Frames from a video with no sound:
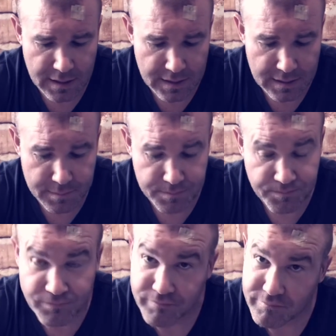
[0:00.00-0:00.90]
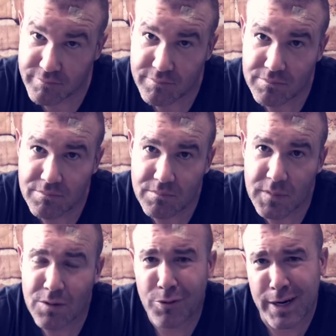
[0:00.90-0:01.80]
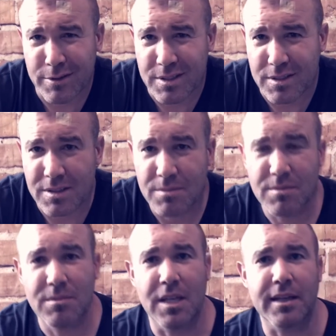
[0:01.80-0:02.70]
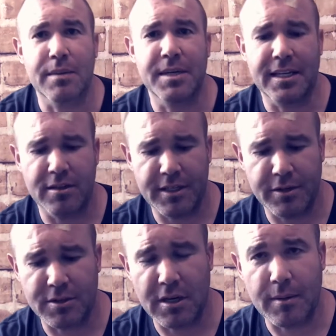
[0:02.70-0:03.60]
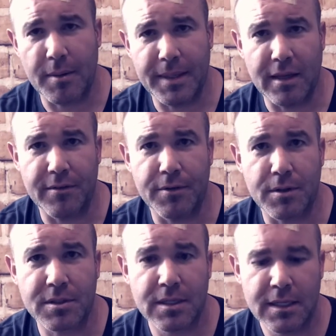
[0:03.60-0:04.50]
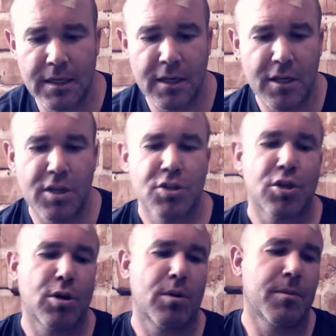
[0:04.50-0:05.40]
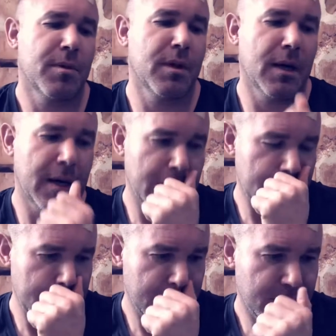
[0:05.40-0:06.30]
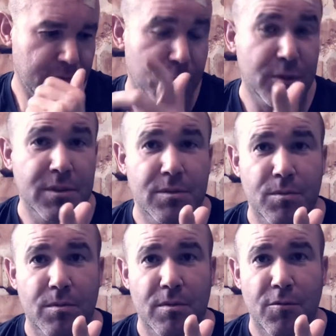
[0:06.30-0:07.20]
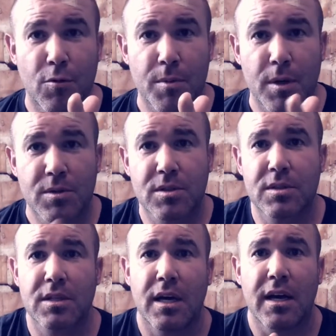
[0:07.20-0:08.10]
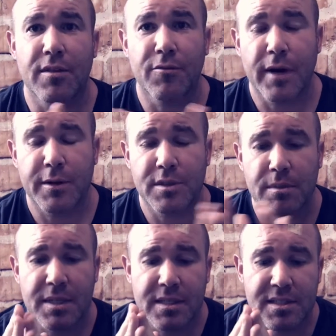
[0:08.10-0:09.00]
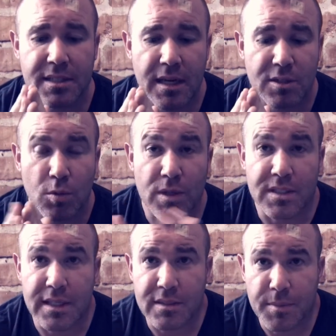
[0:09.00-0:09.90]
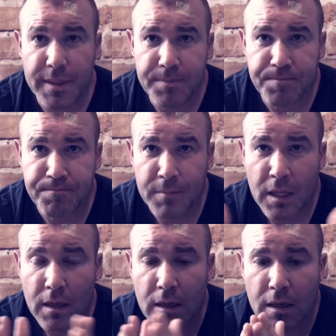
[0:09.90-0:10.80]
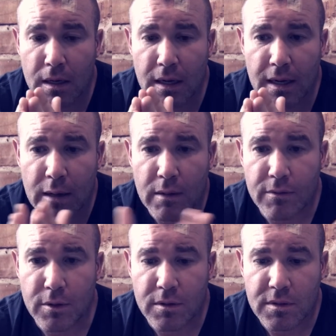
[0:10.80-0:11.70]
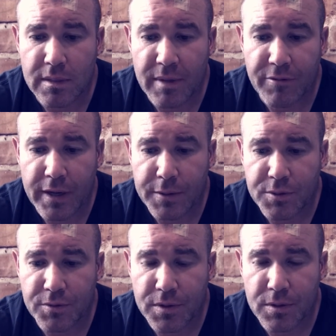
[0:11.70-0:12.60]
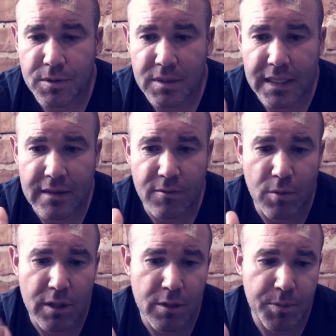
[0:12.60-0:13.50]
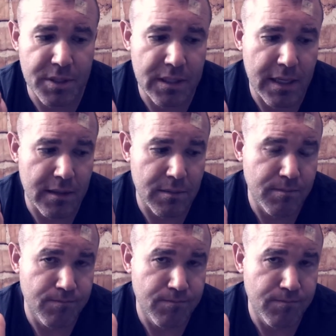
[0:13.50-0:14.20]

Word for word: um, fragrances. Not like I'm gonna get on here and talk about my life, folks. So uh, first and foremost, uh, the fragrance I'm gonna discuss was sent to me. Uh, however, in my fragrance reviews, I give one hundred percent